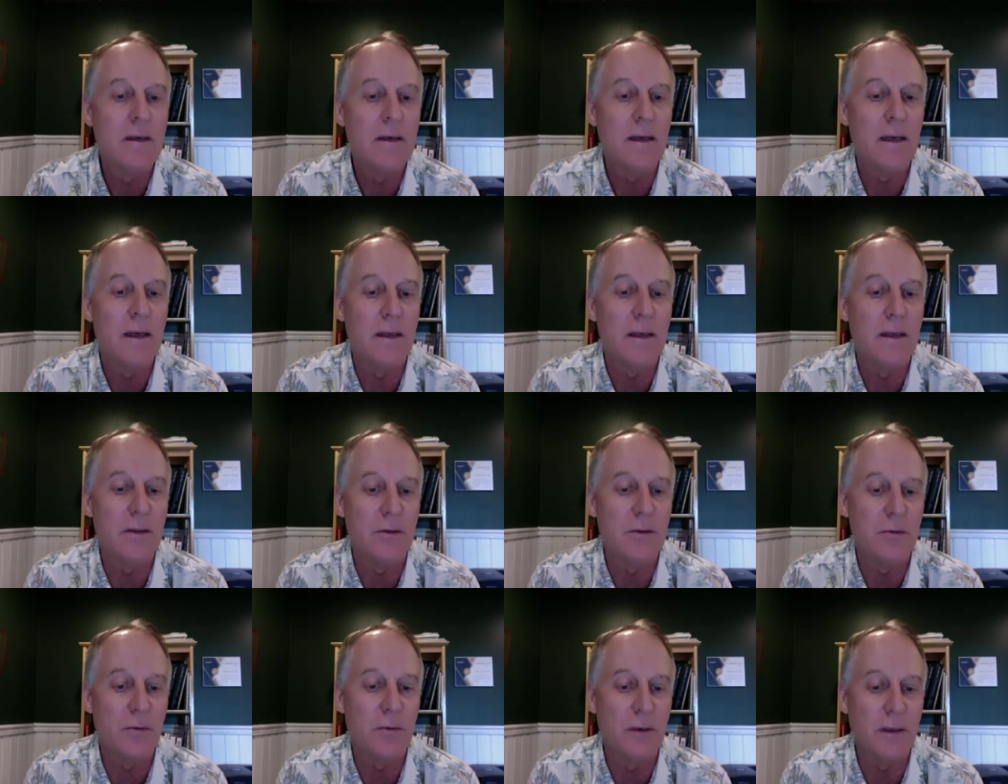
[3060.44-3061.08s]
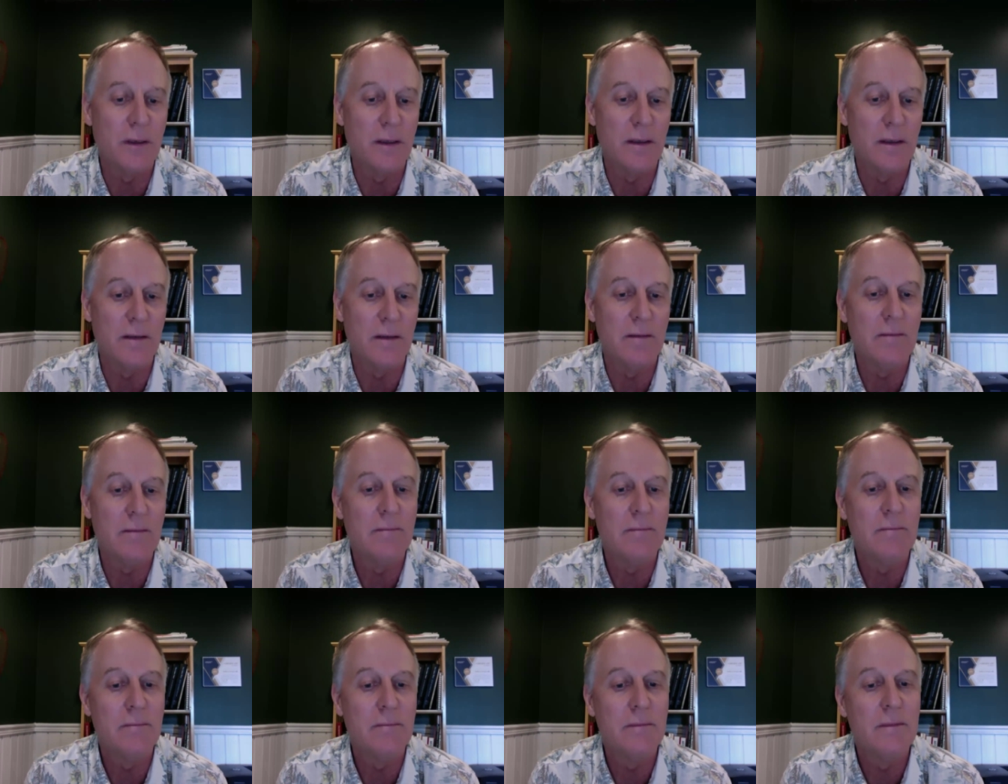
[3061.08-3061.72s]
and join
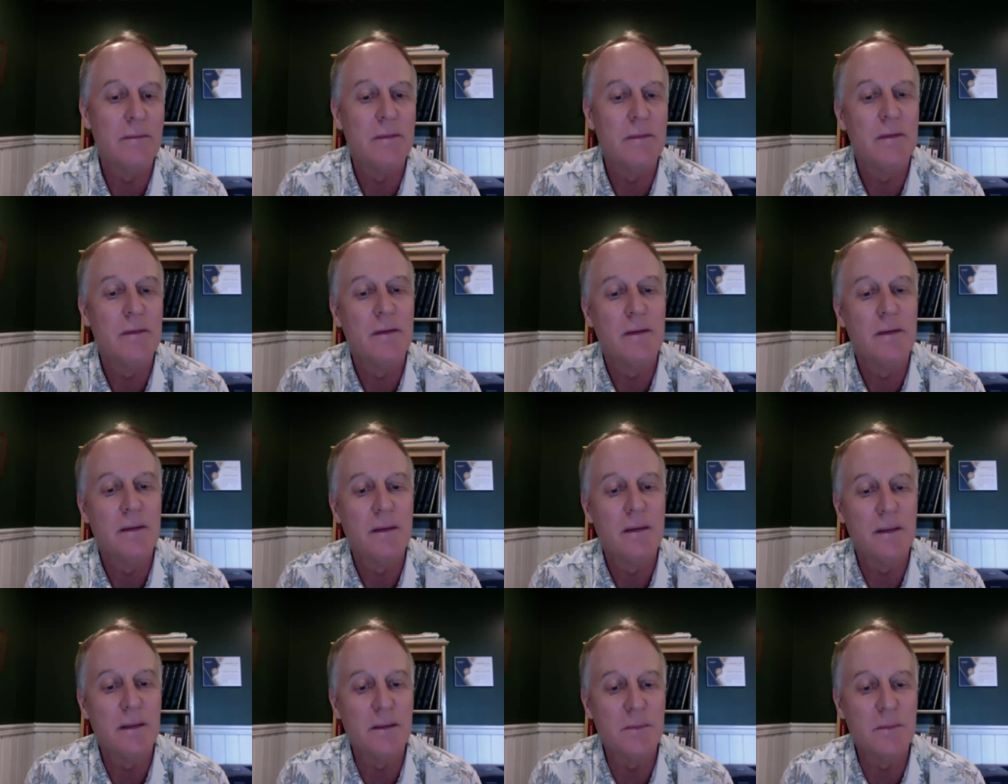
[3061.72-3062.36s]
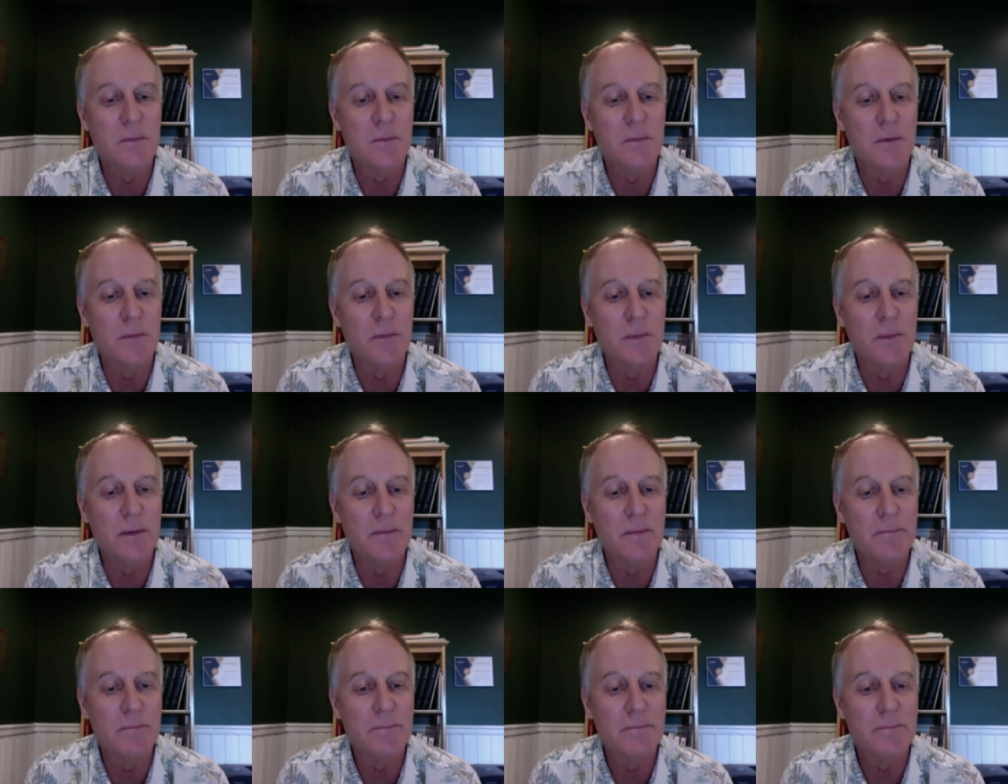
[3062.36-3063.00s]
this movement?